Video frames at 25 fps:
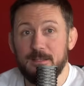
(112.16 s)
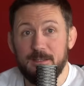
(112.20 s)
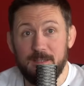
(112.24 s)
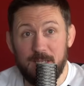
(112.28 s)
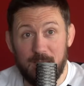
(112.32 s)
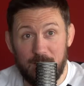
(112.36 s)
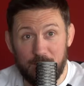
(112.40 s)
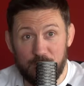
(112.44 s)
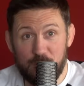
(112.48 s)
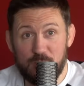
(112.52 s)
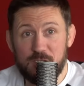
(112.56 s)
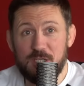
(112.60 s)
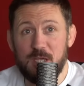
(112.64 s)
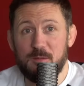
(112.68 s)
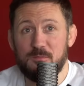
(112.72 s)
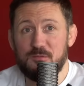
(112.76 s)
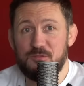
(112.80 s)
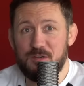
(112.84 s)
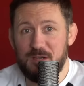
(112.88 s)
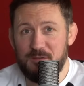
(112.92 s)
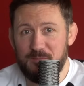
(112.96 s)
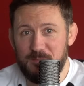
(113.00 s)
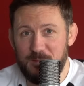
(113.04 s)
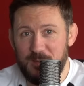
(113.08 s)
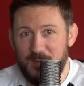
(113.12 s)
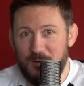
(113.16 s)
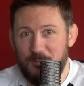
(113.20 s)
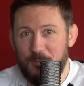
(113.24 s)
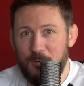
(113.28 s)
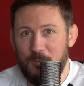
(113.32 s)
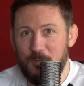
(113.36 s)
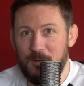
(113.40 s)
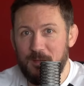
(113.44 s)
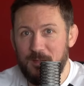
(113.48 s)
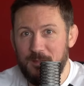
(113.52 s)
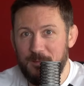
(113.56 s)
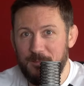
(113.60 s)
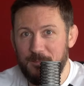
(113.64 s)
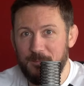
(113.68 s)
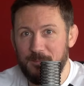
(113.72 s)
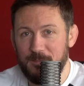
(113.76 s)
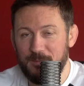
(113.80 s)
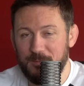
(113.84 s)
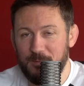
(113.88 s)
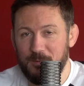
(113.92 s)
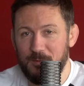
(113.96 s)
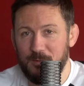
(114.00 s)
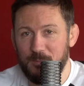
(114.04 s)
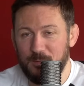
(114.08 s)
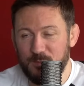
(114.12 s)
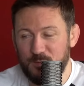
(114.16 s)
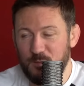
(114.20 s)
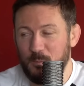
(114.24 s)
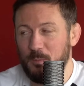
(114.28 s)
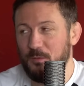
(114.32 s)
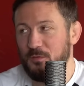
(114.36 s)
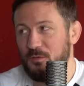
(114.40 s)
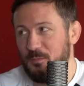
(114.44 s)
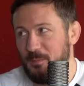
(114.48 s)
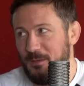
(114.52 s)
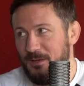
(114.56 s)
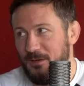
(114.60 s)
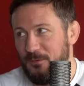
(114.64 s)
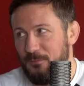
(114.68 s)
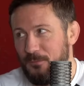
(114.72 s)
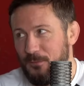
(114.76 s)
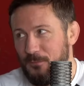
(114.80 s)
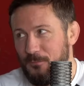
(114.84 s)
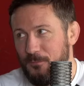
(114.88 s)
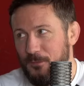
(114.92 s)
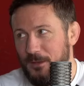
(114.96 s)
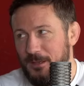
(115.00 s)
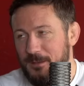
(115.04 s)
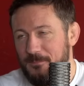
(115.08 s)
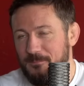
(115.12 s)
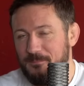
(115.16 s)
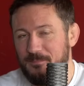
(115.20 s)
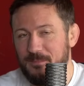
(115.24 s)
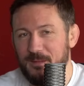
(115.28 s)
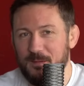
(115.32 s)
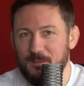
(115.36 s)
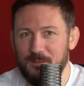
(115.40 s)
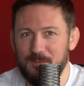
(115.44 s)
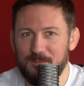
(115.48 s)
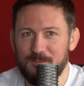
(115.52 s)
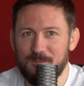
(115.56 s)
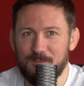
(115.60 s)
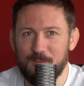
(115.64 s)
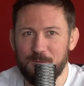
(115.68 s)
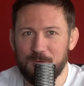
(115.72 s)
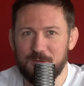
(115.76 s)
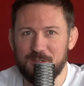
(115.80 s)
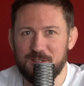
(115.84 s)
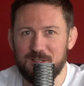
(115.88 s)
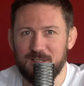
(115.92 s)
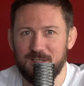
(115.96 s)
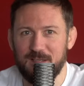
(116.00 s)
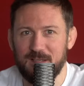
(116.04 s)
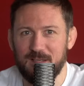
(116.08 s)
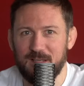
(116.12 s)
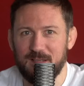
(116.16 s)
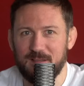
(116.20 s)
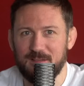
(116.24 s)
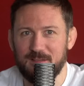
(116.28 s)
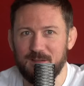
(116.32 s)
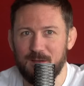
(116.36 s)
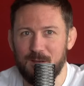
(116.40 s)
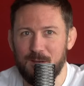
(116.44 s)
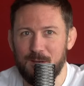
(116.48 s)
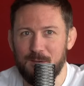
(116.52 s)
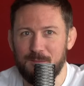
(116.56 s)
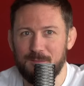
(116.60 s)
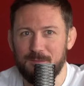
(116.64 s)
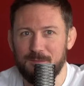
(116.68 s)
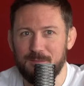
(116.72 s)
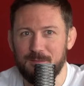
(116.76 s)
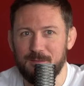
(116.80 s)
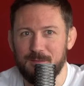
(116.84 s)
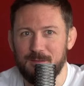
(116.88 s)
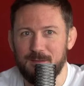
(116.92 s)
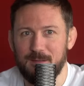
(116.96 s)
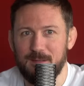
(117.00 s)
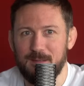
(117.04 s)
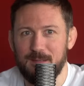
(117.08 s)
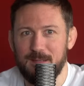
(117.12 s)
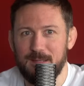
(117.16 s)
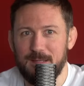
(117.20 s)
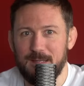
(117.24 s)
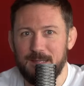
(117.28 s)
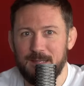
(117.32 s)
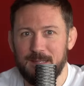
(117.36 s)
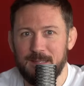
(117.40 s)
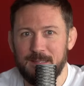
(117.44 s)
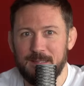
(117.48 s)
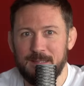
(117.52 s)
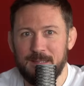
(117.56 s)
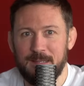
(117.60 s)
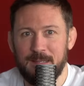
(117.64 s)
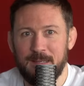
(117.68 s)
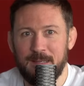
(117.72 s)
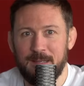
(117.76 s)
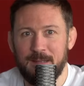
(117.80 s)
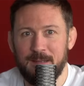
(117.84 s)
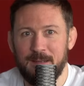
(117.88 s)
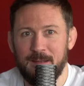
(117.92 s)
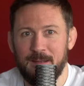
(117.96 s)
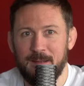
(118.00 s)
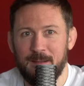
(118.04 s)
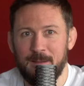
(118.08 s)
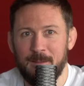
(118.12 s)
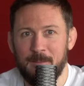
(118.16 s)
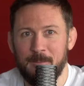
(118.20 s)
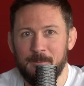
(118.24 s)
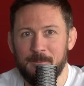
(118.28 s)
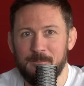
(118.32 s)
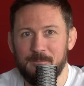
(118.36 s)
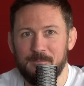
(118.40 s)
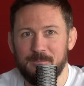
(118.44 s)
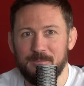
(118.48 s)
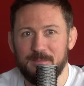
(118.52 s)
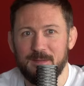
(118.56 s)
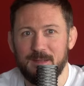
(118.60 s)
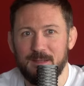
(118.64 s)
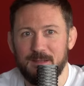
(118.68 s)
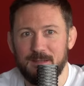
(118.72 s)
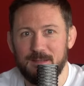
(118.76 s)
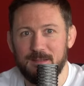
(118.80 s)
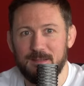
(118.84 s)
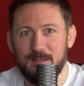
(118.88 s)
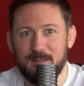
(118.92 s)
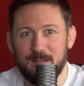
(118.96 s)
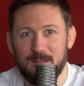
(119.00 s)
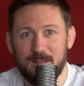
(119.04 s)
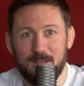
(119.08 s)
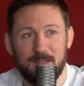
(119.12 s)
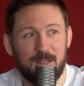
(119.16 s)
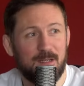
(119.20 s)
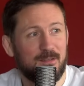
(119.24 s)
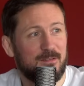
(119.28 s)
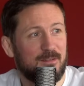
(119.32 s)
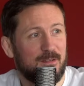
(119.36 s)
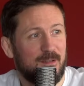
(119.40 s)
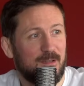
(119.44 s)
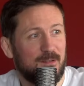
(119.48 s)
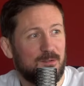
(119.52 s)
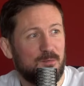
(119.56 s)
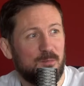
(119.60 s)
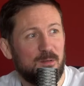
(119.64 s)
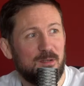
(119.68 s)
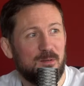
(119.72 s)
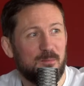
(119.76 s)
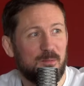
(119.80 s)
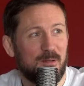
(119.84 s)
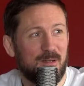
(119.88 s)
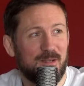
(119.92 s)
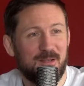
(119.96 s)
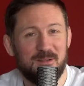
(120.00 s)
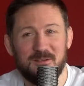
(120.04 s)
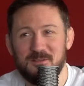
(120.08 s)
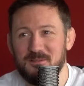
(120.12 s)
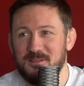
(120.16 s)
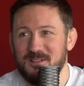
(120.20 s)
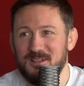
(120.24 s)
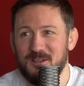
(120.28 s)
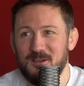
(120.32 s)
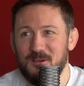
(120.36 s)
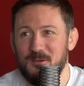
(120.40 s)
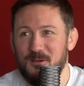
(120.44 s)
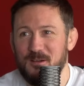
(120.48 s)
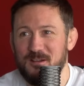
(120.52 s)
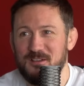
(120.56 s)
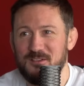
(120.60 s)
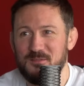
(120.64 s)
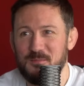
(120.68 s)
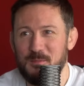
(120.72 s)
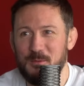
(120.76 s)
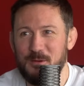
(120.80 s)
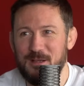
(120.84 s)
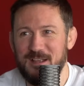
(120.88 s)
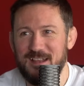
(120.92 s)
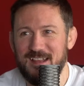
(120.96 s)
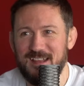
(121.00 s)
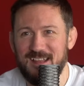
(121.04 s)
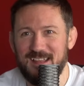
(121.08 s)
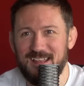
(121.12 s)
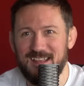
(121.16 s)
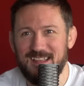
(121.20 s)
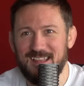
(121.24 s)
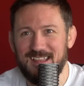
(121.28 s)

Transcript: Yeah, just came straight from the airport. So I was supposed to be here for a fight. Unfortunately, that's off. And then I guess I got tweeted by your Irish boy.